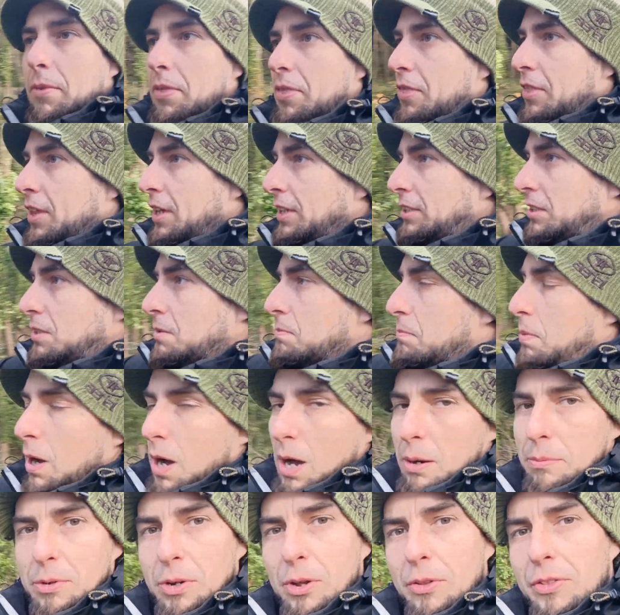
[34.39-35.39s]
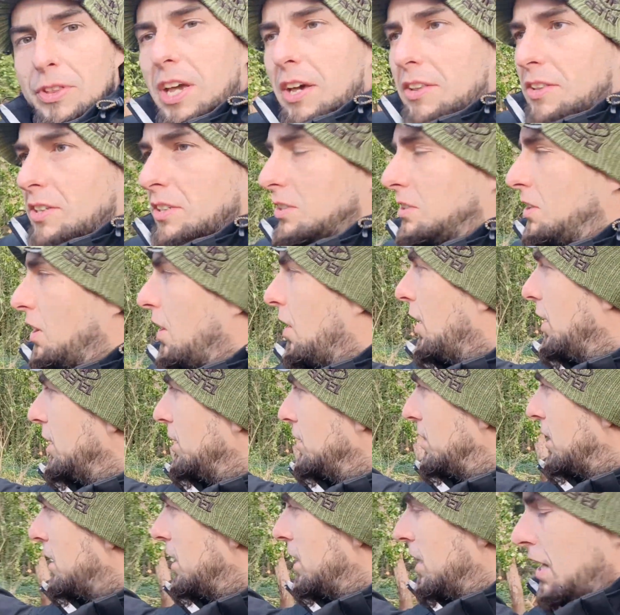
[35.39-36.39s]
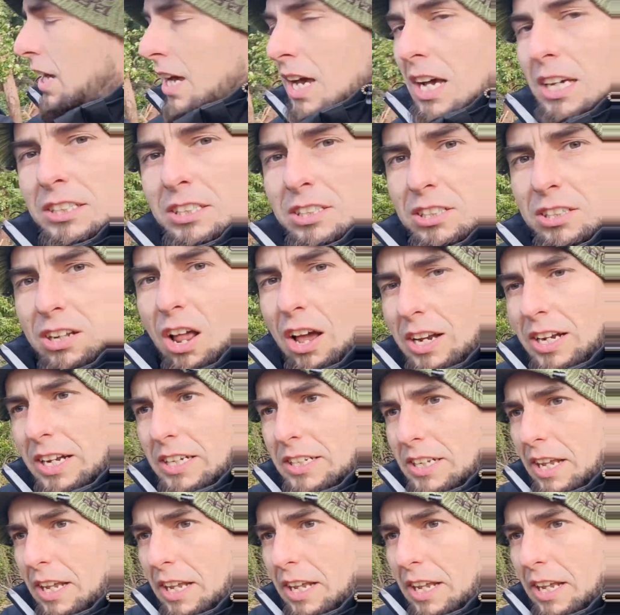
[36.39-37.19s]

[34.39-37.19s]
This compartment on the other side, slightly